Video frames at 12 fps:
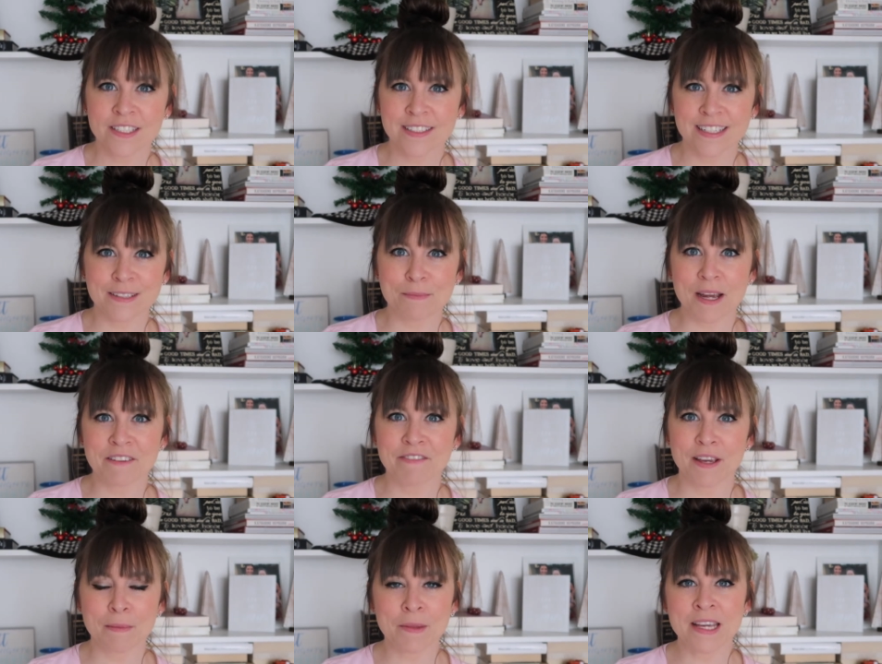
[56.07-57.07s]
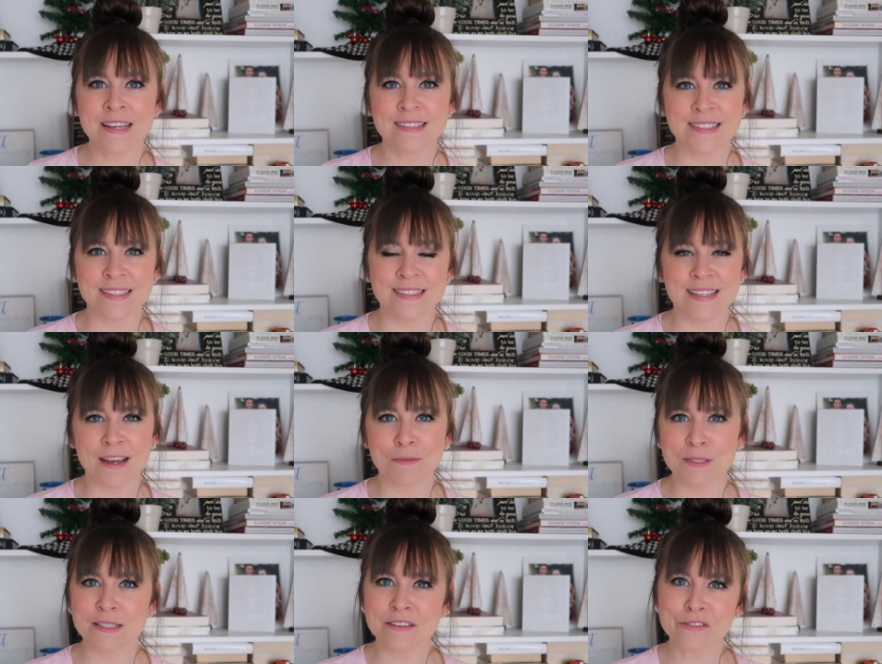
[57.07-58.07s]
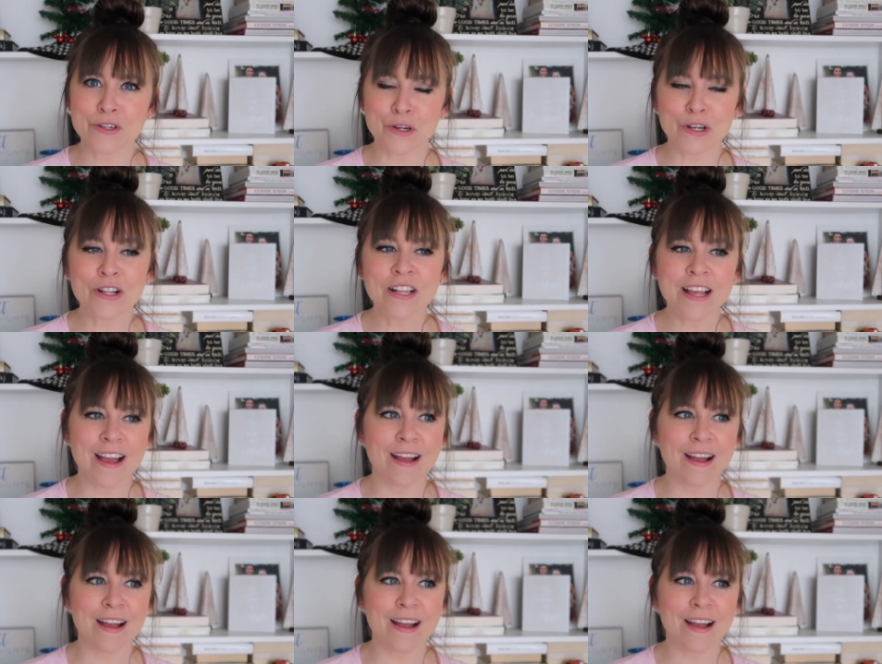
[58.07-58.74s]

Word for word: in my family since I was a little girl.